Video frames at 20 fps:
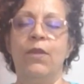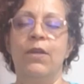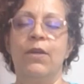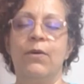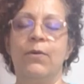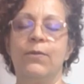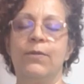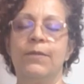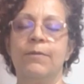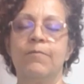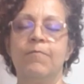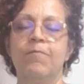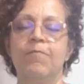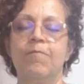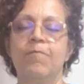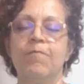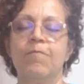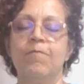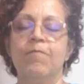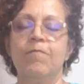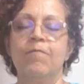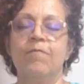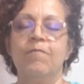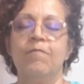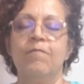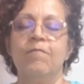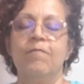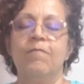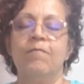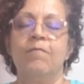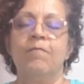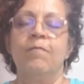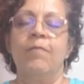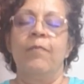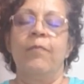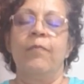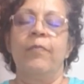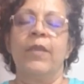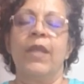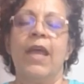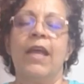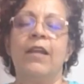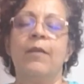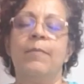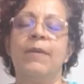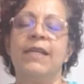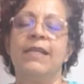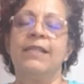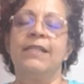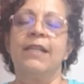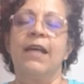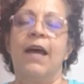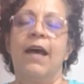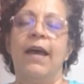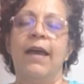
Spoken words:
nose and a big sigh.